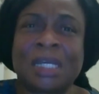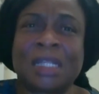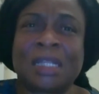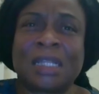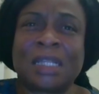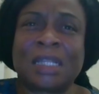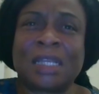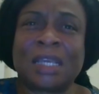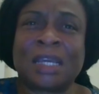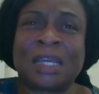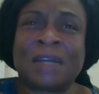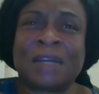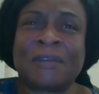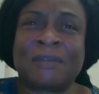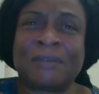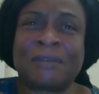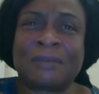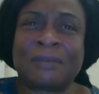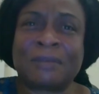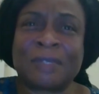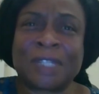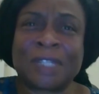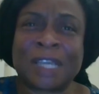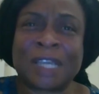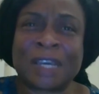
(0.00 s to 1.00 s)
They
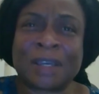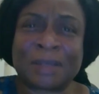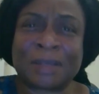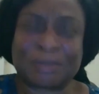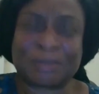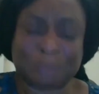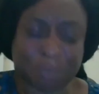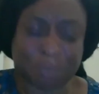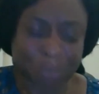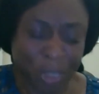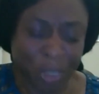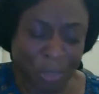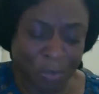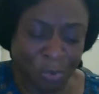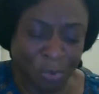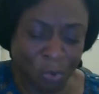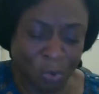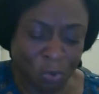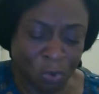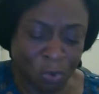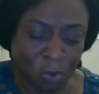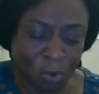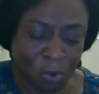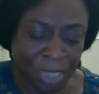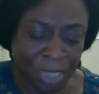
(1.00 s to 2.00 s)
are people
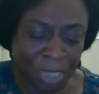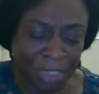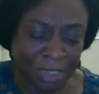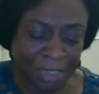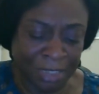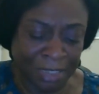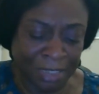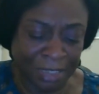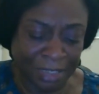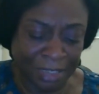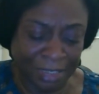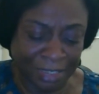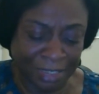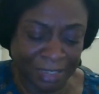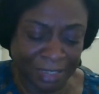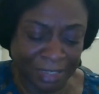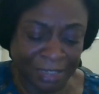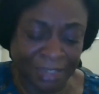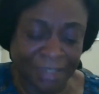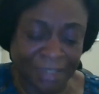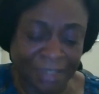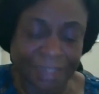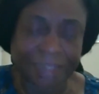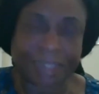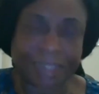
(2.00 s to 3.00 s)
who are
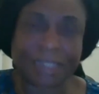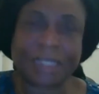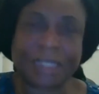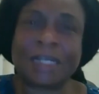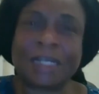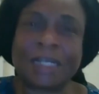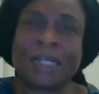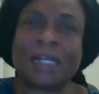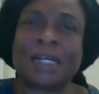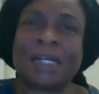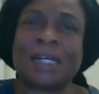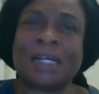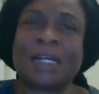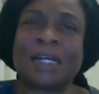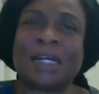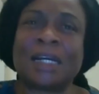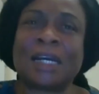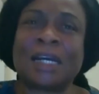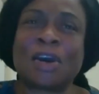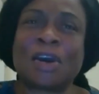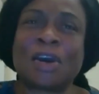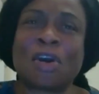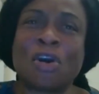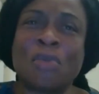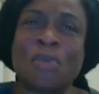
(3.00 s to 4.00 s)
diligent,
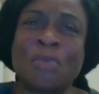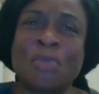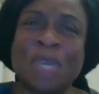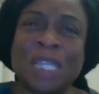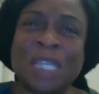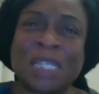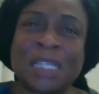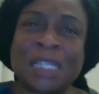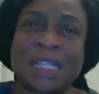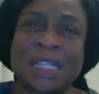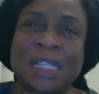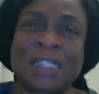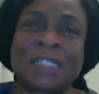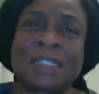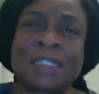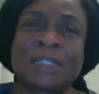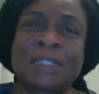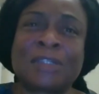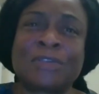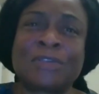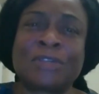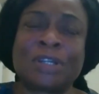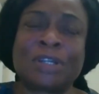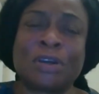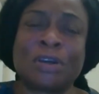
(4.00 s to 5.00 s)
committed
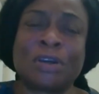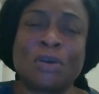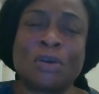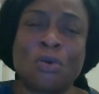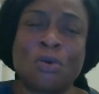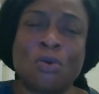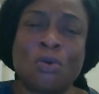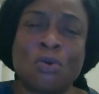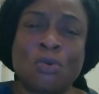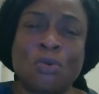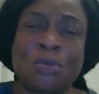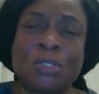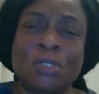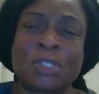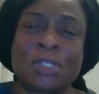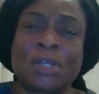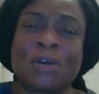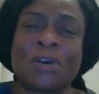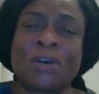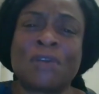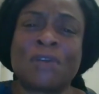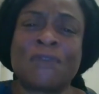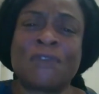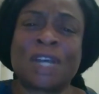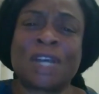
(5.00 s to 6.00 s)
to the goals
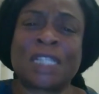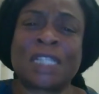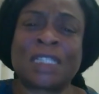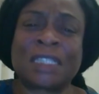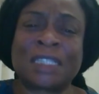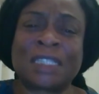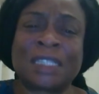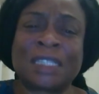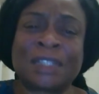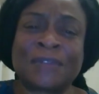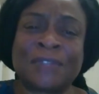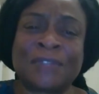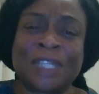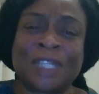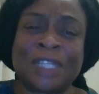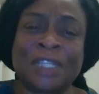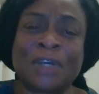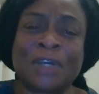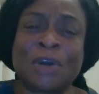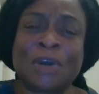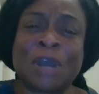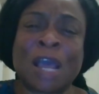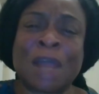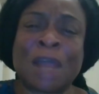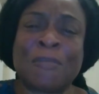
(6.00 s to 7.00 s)
of achieving
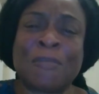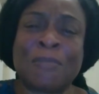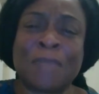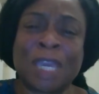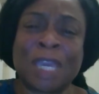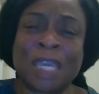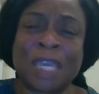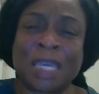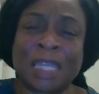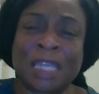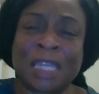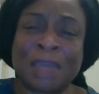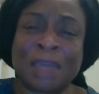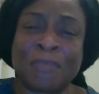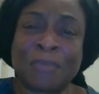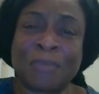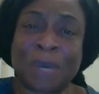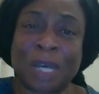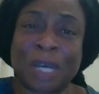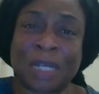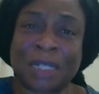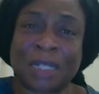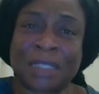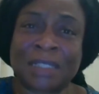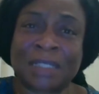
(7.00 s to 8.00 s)
and making
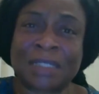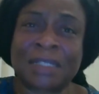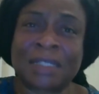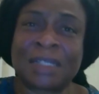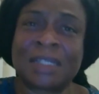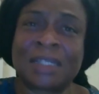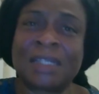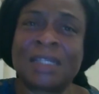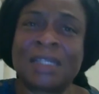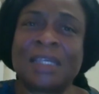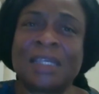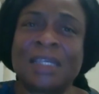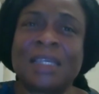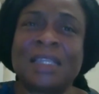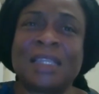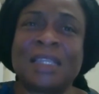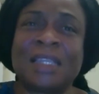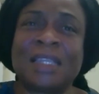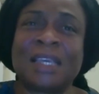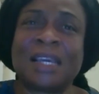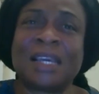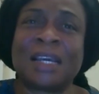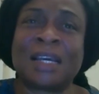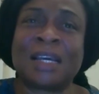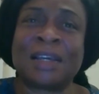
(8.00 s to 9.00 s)
impact in
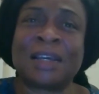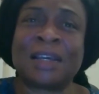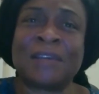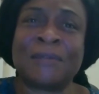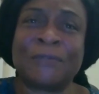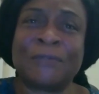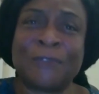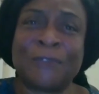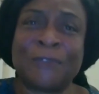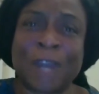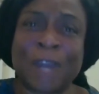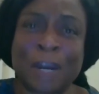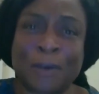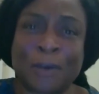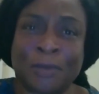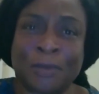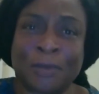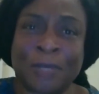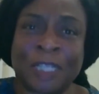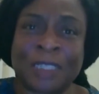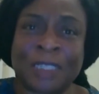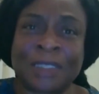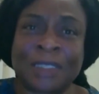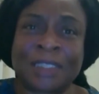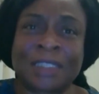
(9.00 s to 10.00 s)
their
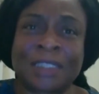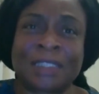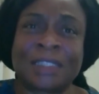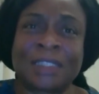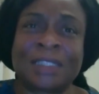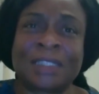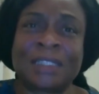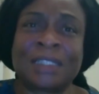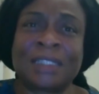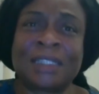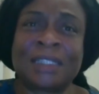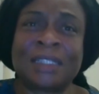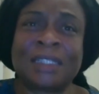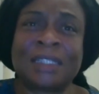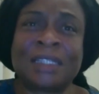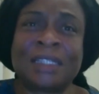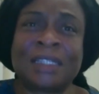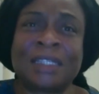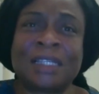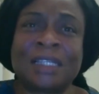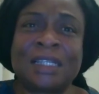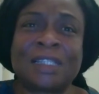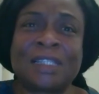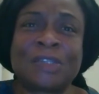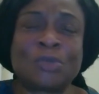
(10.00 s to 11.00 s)
environment.
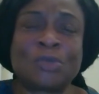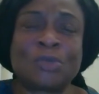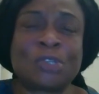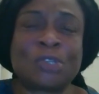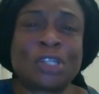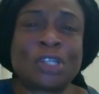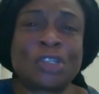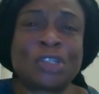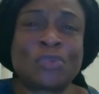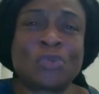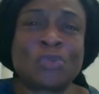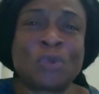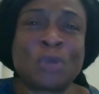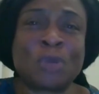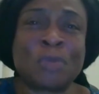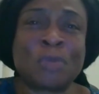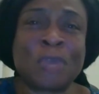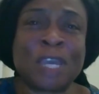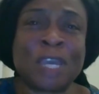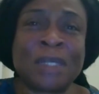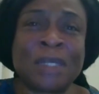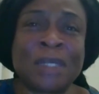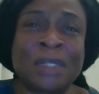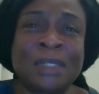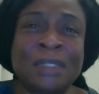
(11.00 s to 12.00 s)
And so such
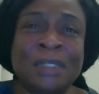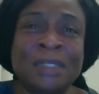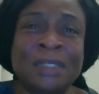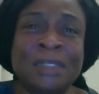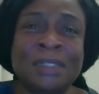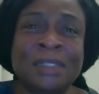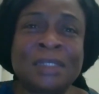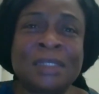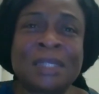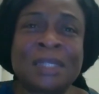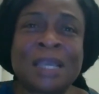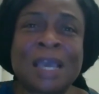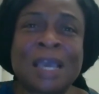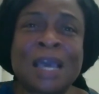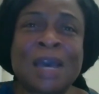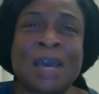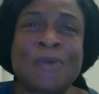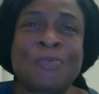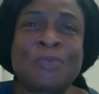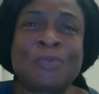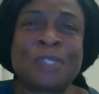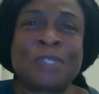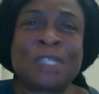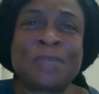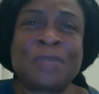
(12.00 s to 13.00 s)
women are
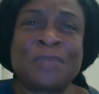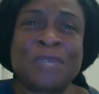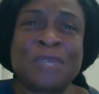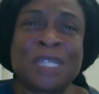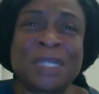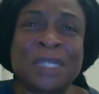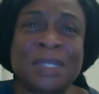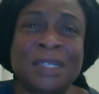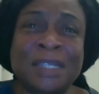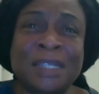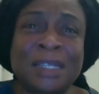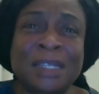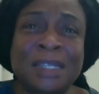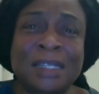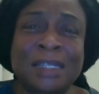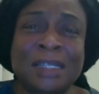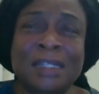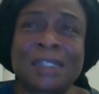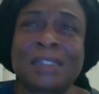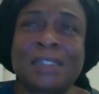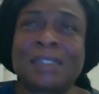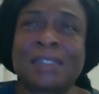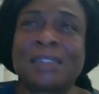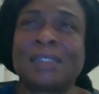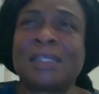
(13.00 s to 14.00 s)
optimistic,
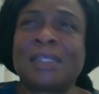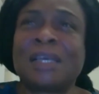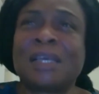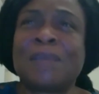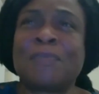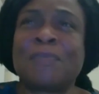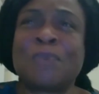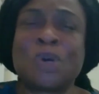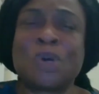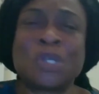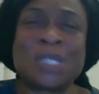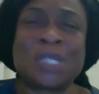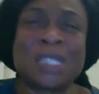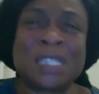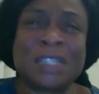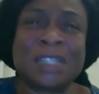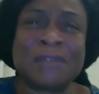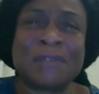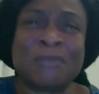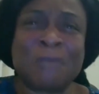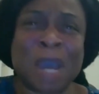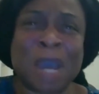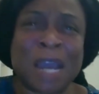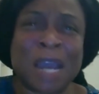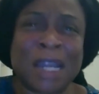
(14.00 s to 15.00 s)
they're
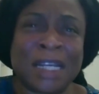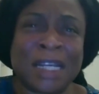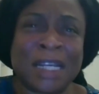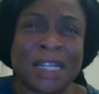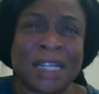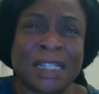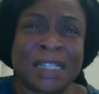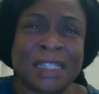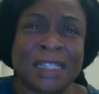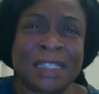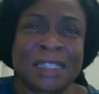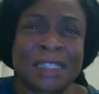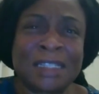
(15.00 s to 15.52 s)
positive-minded,